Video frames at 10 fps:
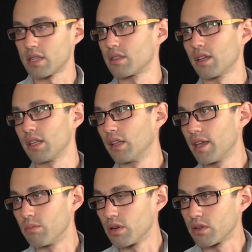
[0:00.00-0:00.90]
I study
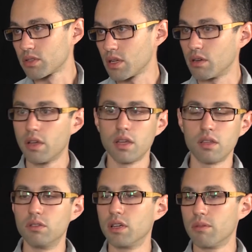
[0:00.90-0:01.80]
labor, so
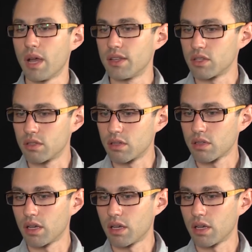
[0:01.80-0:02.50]
you could imagine